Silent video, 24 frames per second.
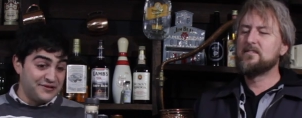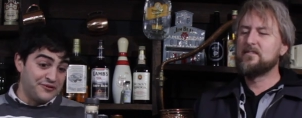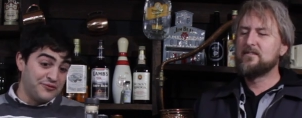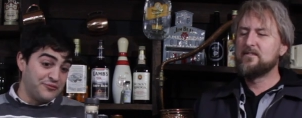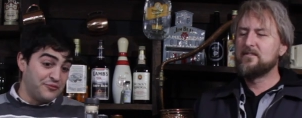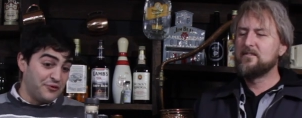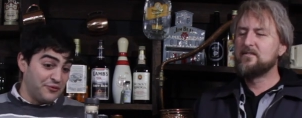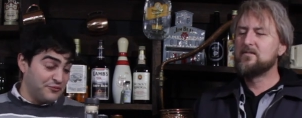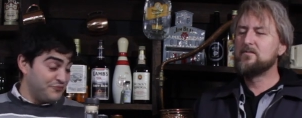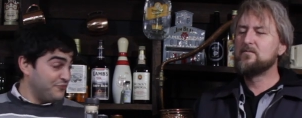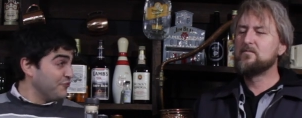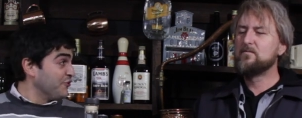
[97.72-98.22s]
Speaker 1: your,
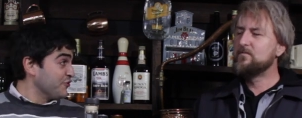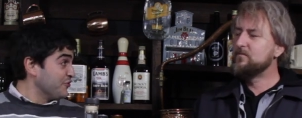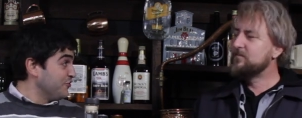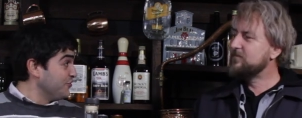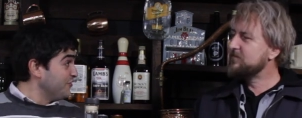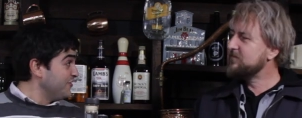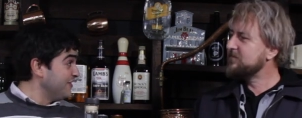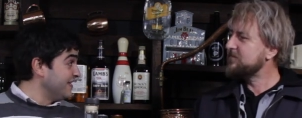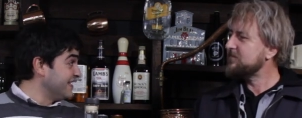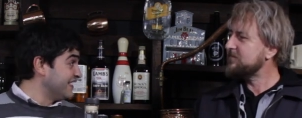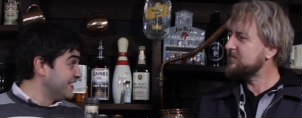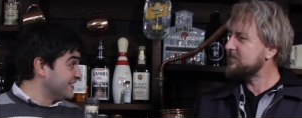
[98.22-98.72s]
what
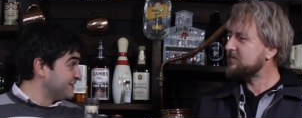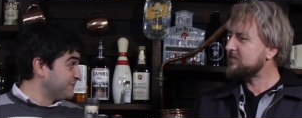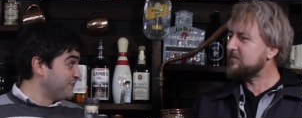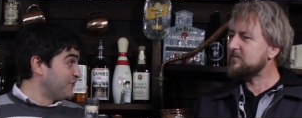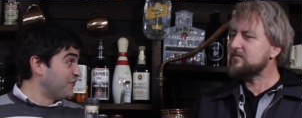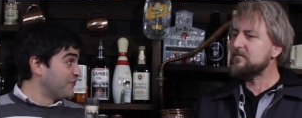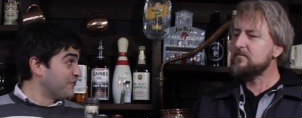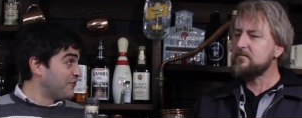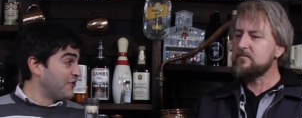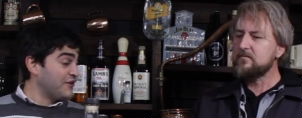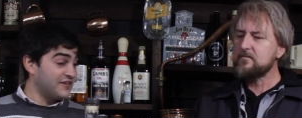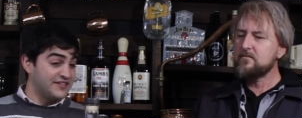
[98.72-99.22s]
you think as
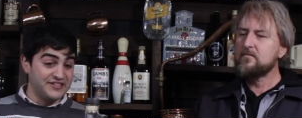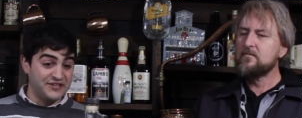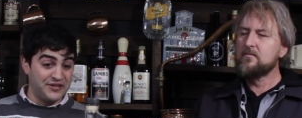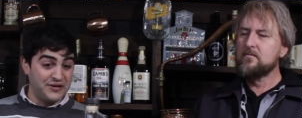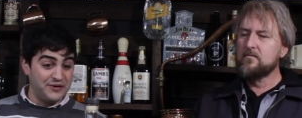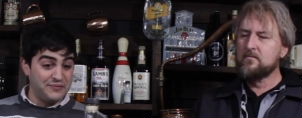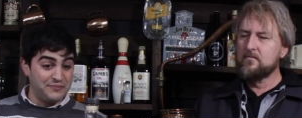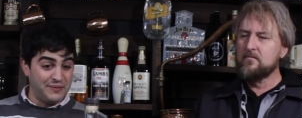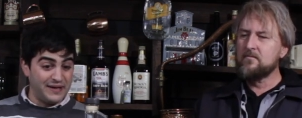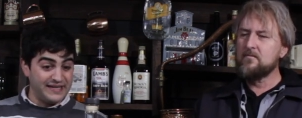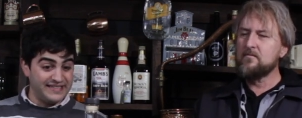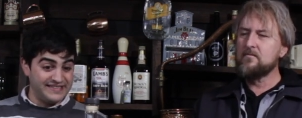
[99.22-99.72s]
well, Rock. You
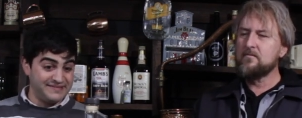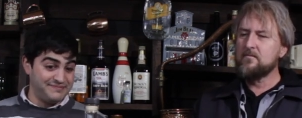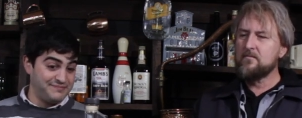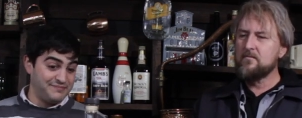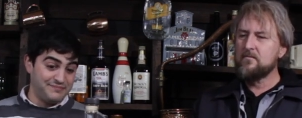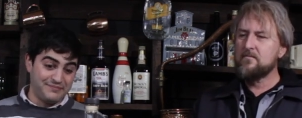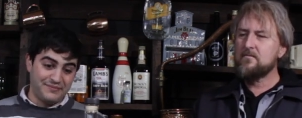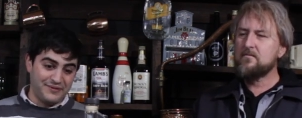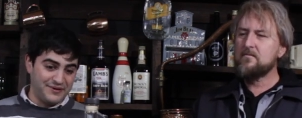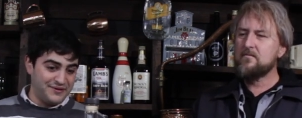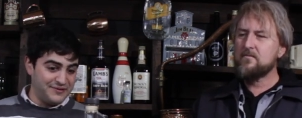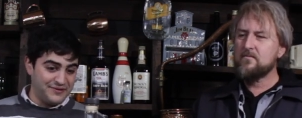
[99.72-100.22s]
know, mm. based
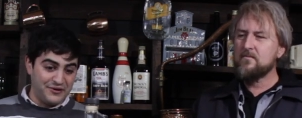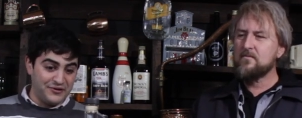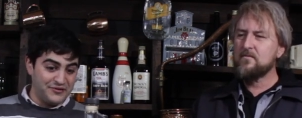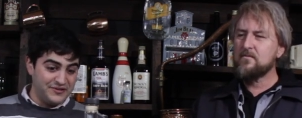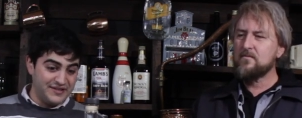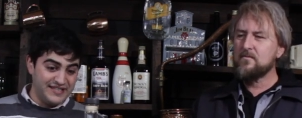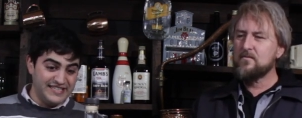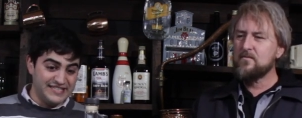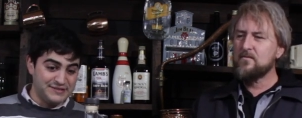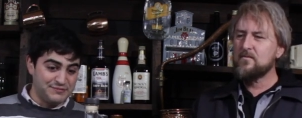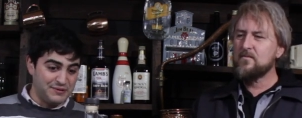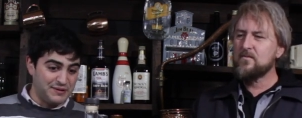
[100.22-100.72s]

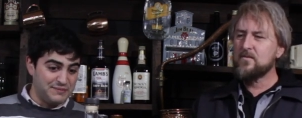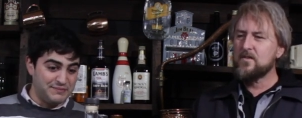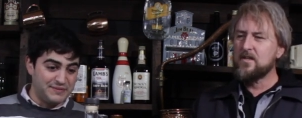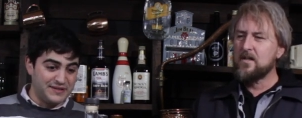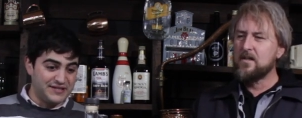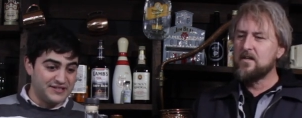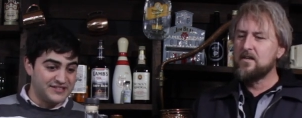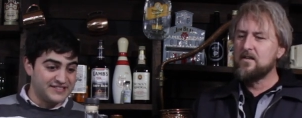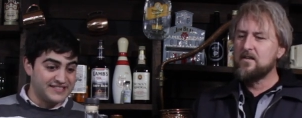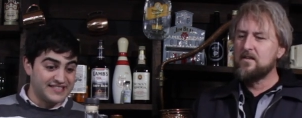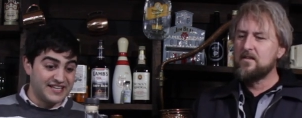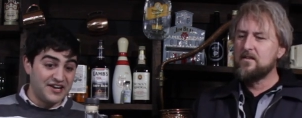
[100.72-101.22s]
on this one
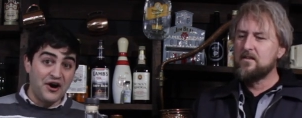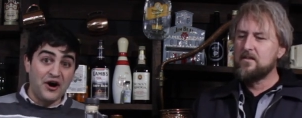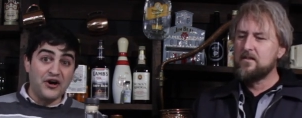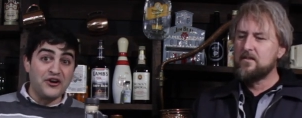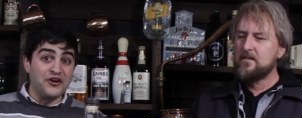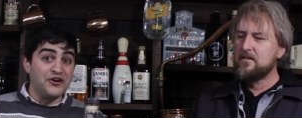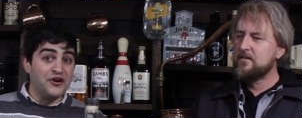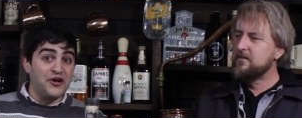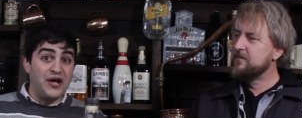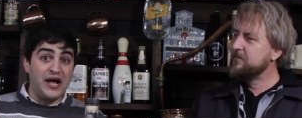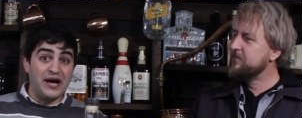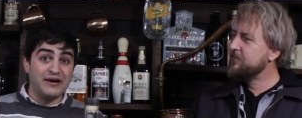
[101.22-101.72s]
because
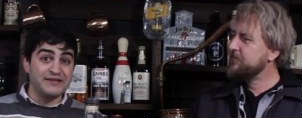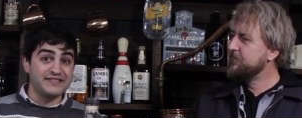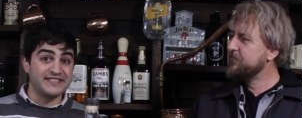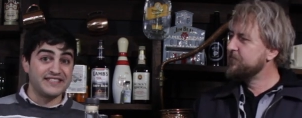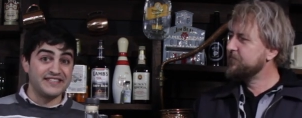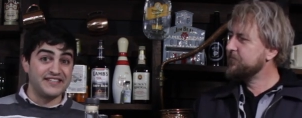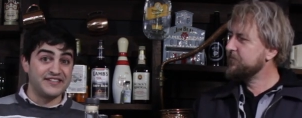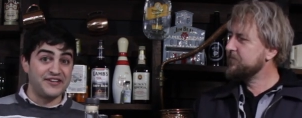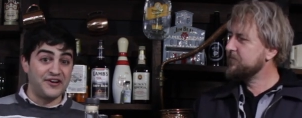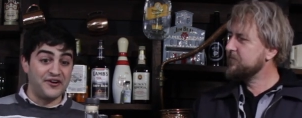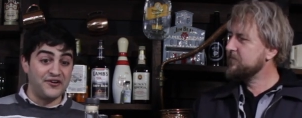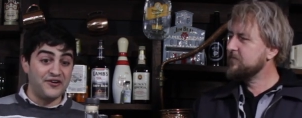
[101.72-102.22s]
I don't know how it's
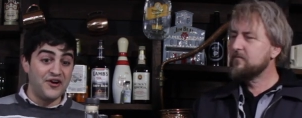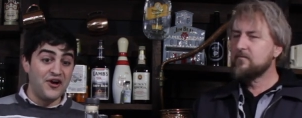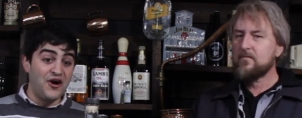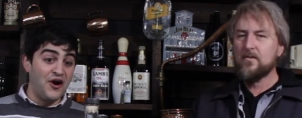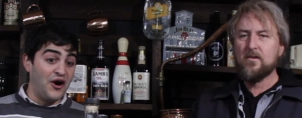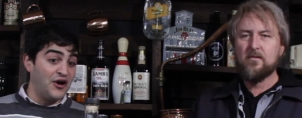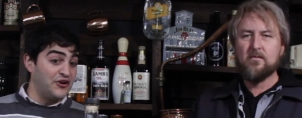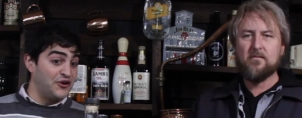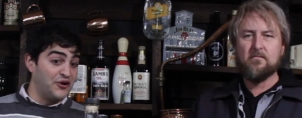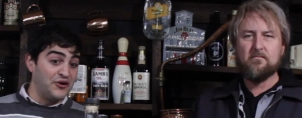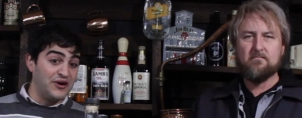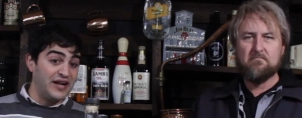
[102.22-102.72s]
going to go.
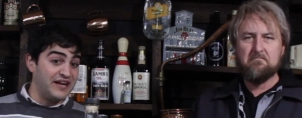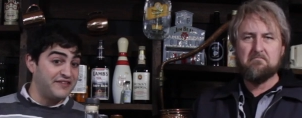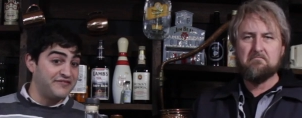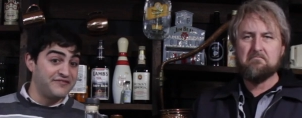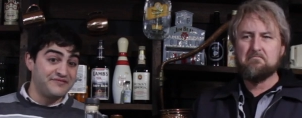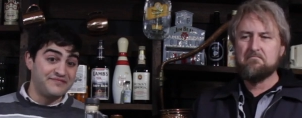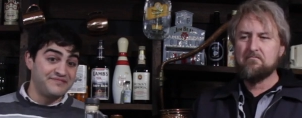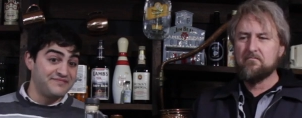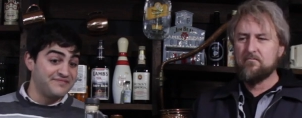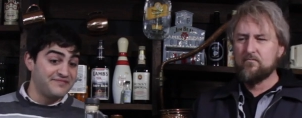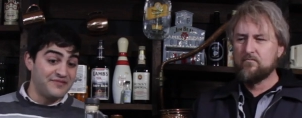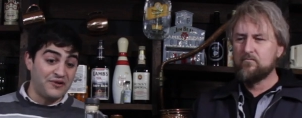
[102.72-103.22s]
I don't
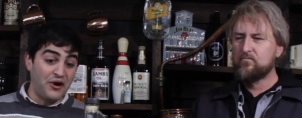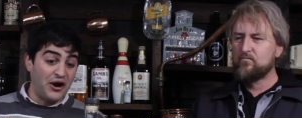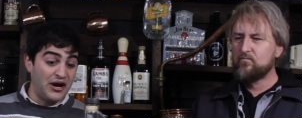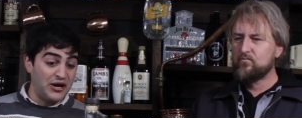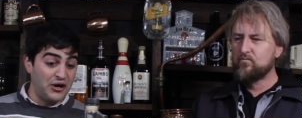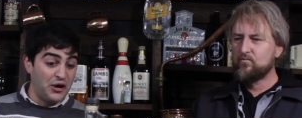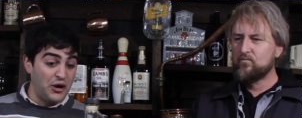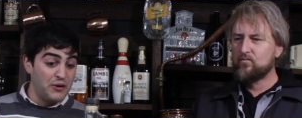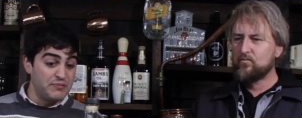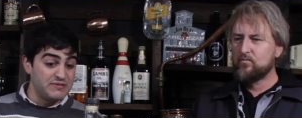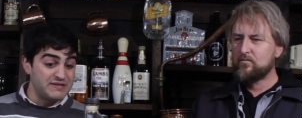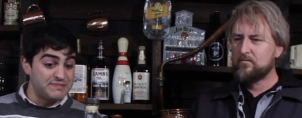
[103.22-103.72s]
have
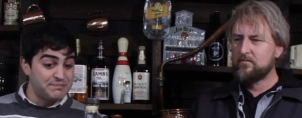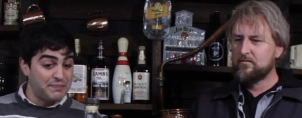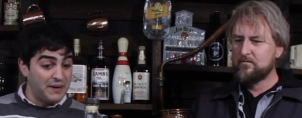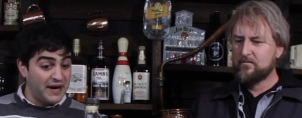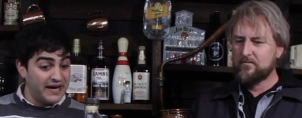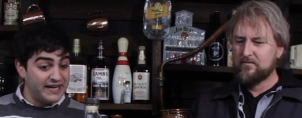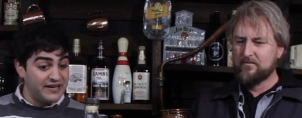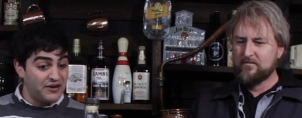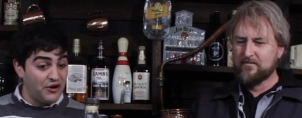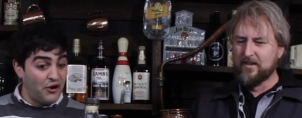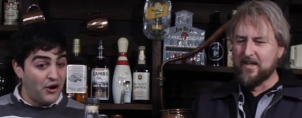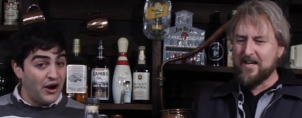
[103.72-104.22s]
high hopes,
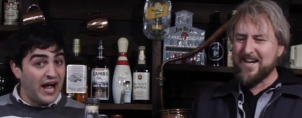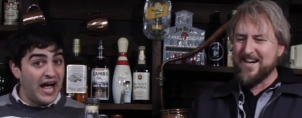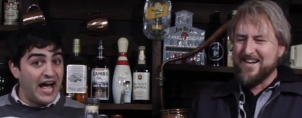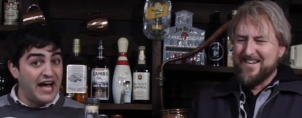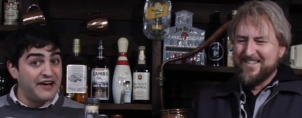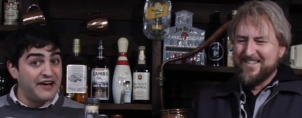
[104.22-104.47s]
but I